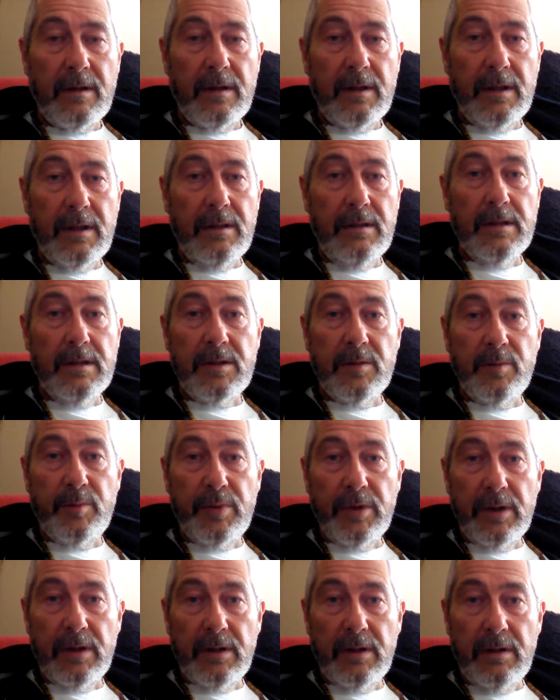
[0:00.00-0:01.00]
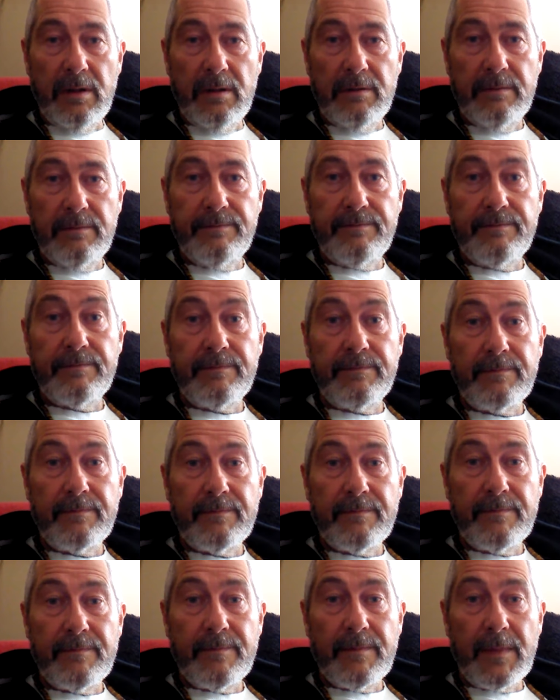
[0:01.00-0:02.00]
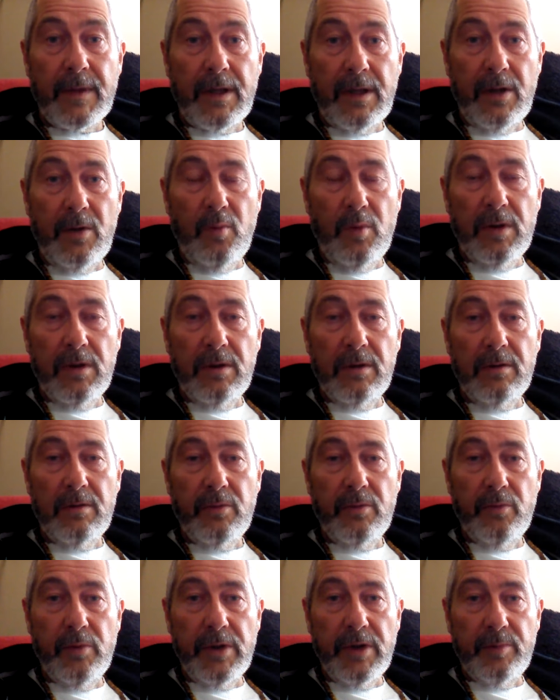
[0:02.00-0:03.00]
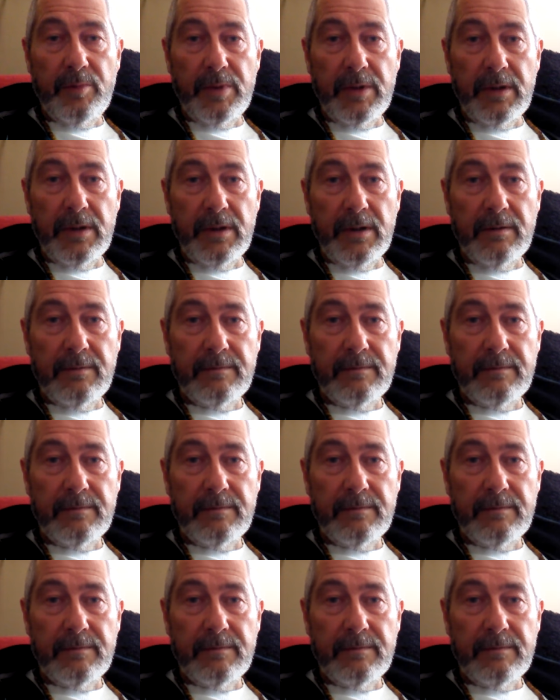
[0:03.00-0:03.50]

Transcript: He disappeared. He will reappear.